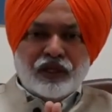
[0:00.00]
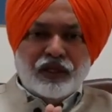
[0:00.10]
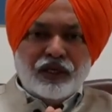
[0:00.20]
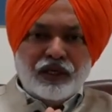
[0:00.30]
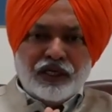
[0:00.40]

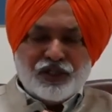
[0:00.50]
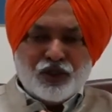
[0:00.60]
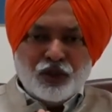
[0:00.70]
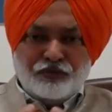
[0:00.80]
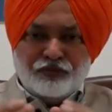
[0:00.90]
it has
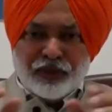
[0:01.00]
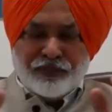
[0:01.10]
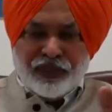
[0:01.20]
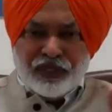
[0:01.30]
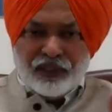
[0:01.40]
to
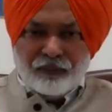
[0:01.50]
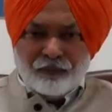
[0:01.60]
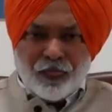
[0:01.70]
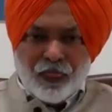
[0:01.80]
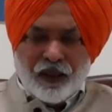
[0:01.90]
prepare
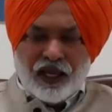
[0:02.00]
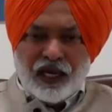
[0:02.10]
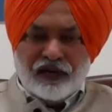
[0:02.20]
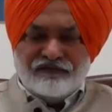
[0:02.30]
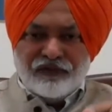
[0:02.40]

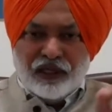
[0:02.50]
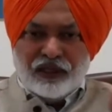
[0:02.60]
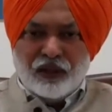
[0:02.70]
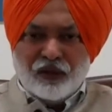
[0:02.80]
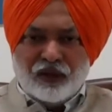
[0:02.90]
and fill
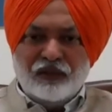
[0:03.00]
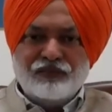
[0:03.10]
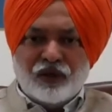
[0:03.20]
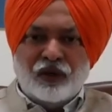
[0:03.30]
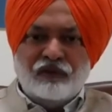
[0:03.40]
in the
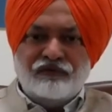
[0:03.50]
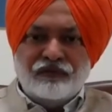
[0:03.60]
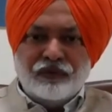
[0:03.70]
columns of